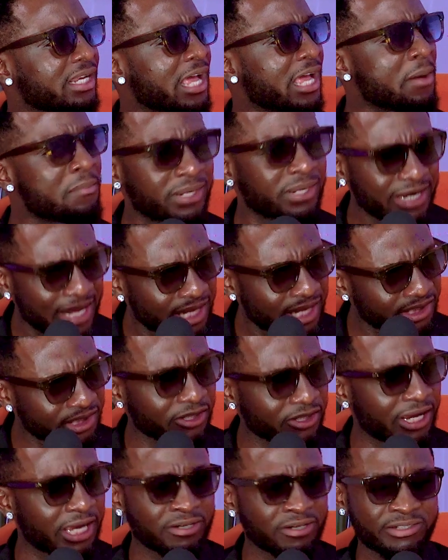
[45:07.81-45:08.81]
I'm an actor.
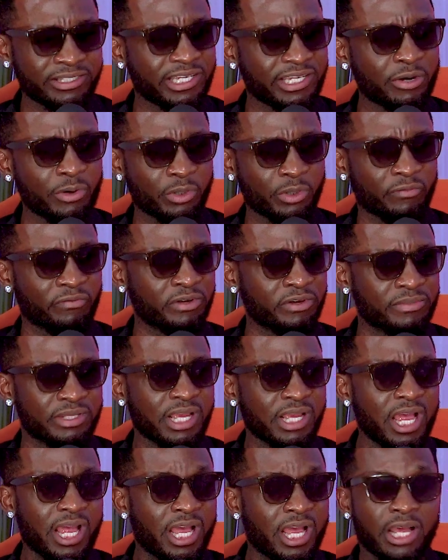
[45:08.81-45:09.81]
I don't care what your film is.
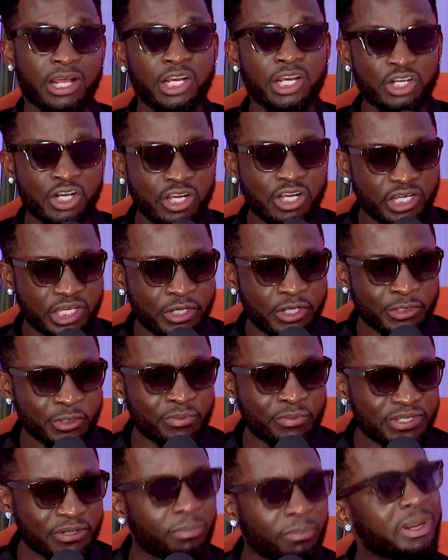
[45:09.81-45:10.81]
Look, YouTube
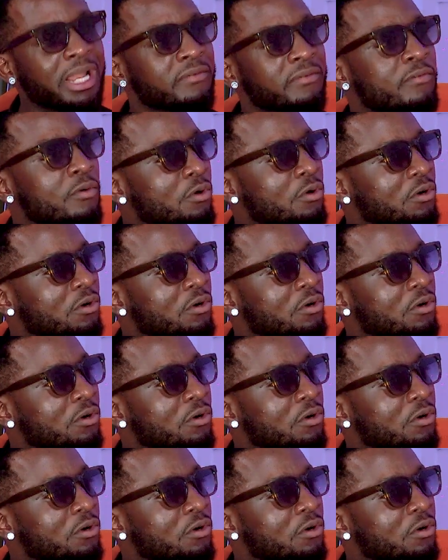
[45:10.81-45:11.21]
is a platform.